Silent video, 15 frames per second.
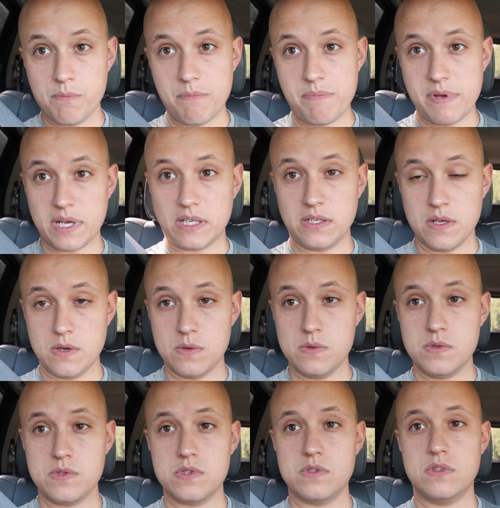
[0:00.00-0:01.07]
big
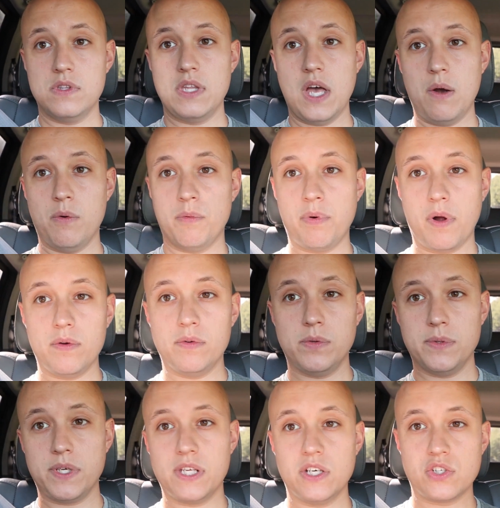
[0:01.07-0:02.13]
news that we're
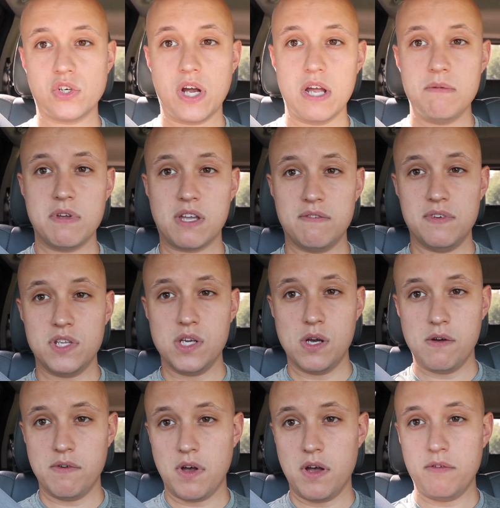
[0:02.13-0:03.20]
probably gonna try and make a
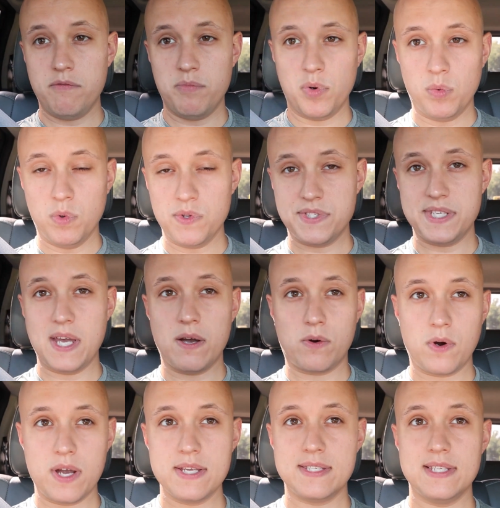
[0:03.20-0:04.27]
video of, but we'll see how
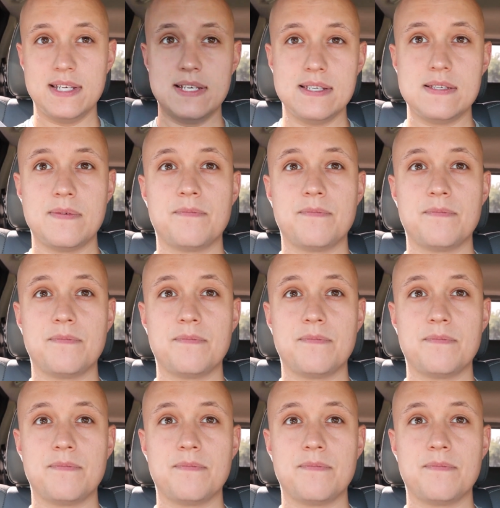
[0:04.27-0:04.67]
crazy it is.